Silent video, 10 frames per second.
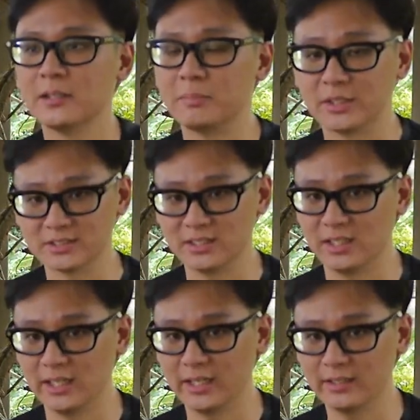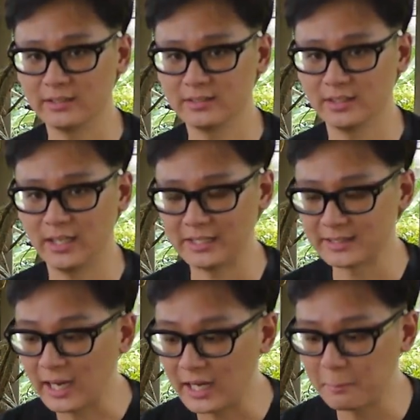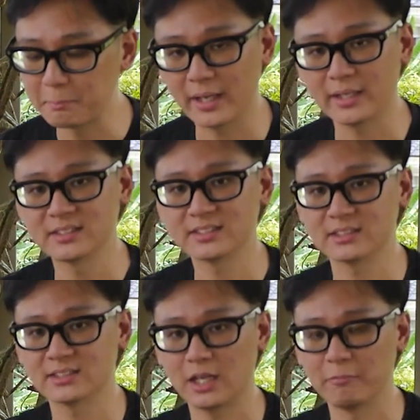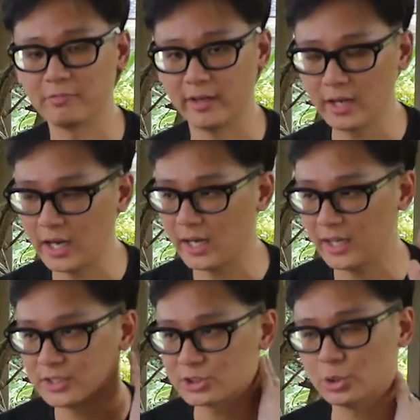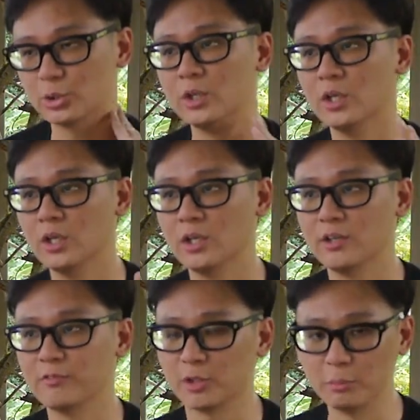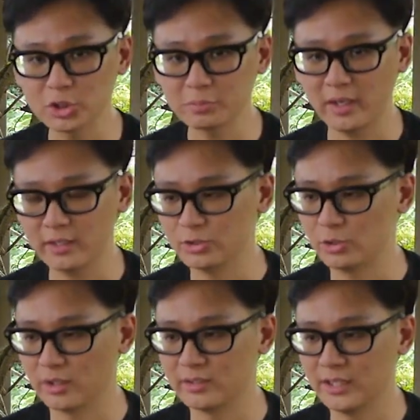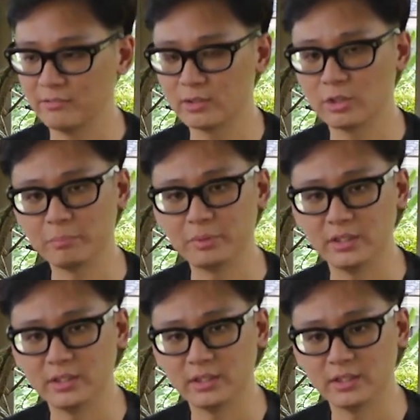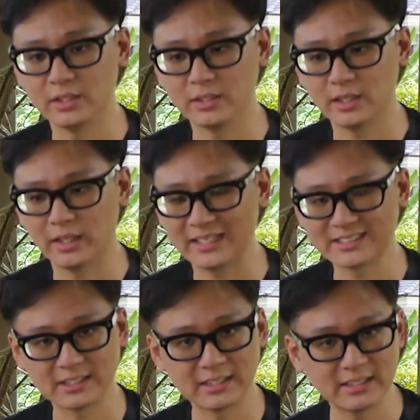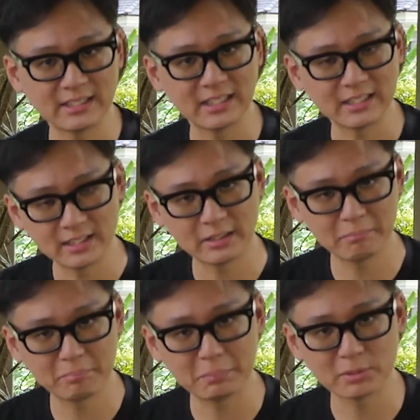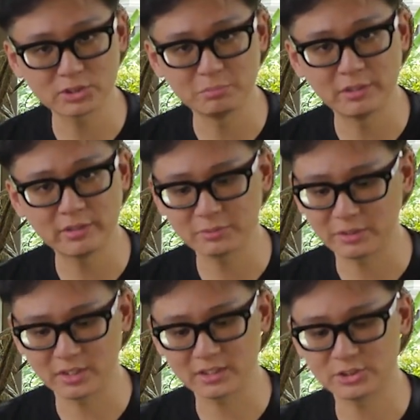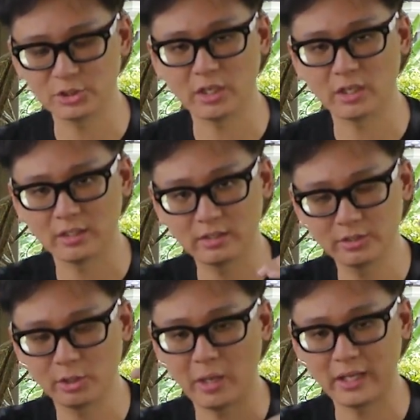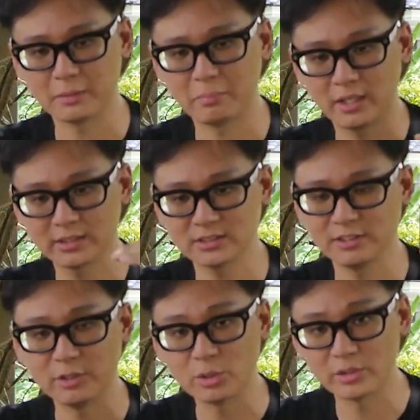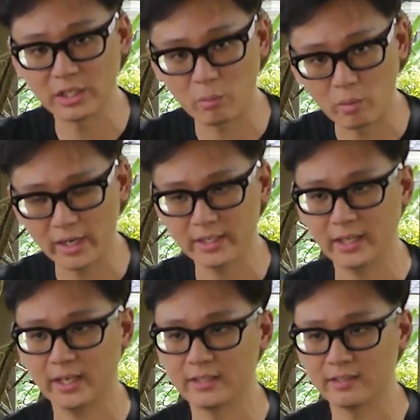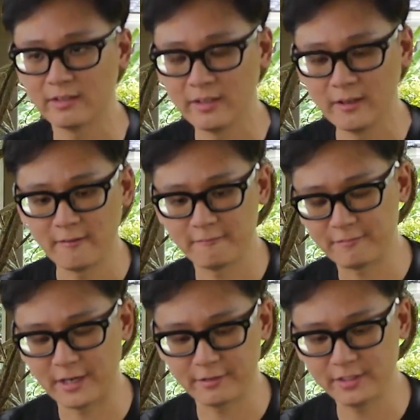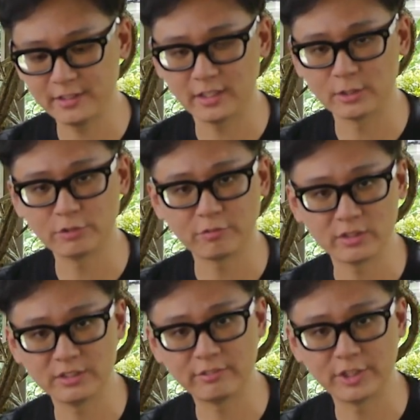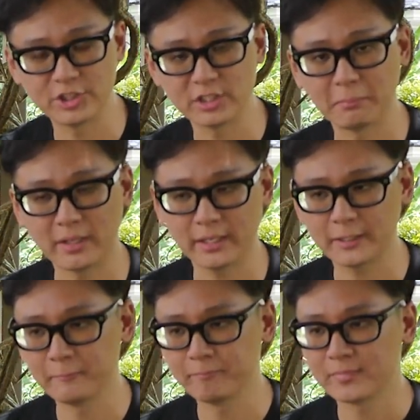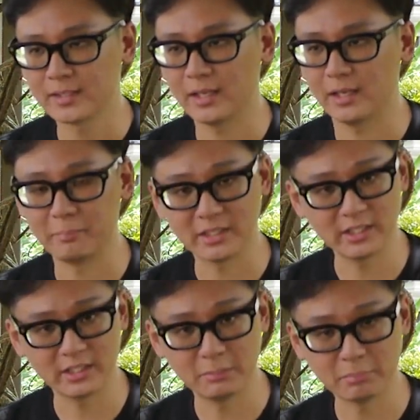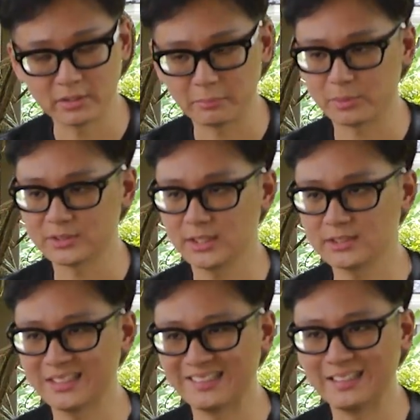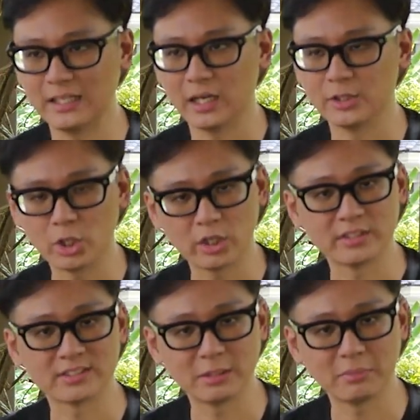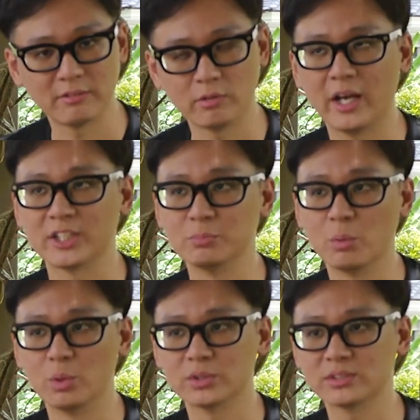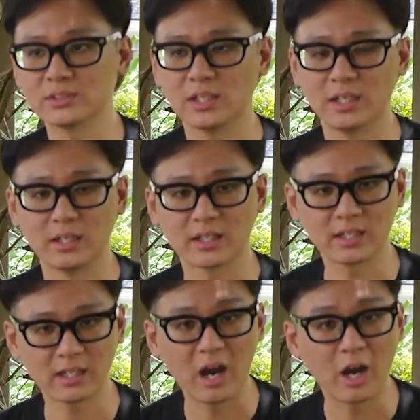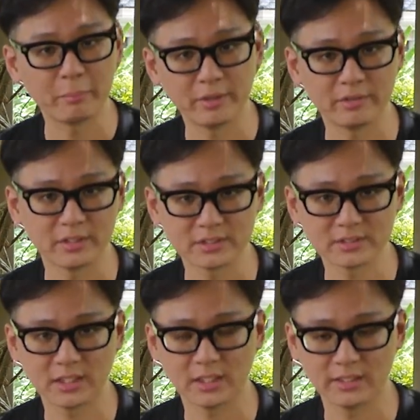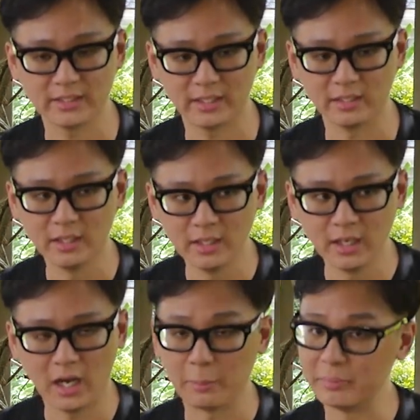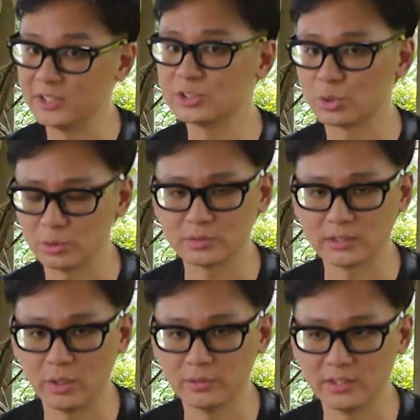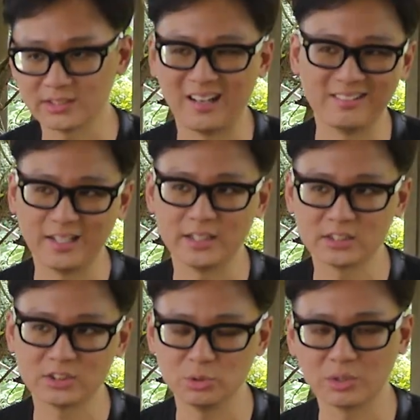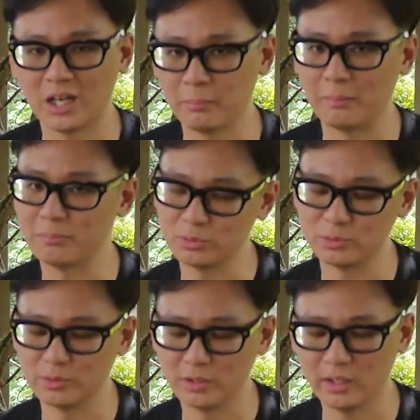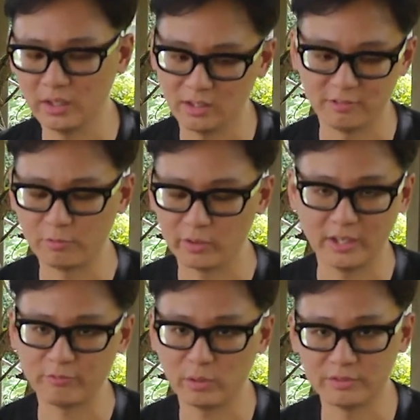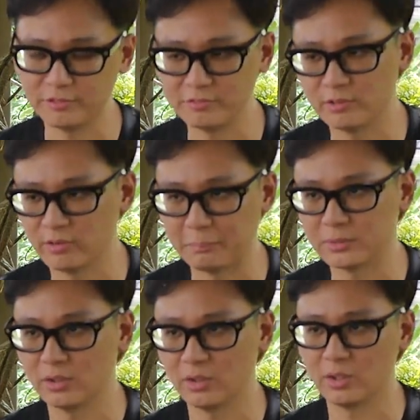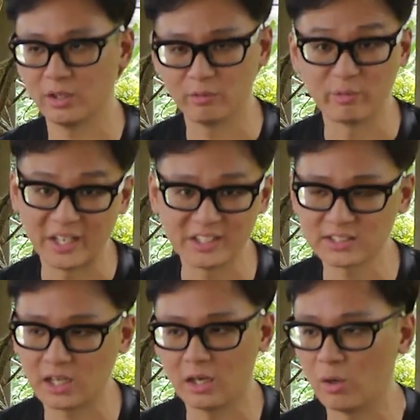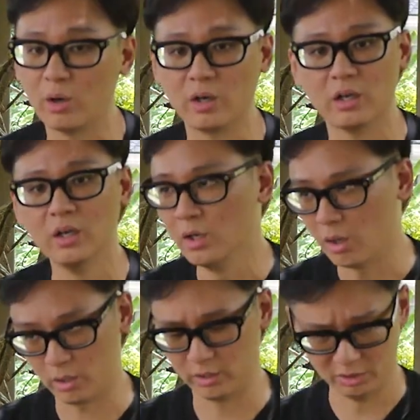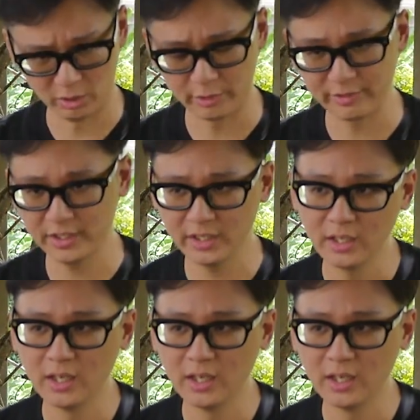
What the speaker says: because the entire bike sits up very high. So for the most part, you are never going to be accidentally hitting people's mirrors because your handlebars, even though they are wide and very good for leveraging the bike, making it nimble in the process, they are not on the same level as most car mirrors that are being sold nowadays, unless you come up to a Ford F-150 Raptor or a race car or a lorry.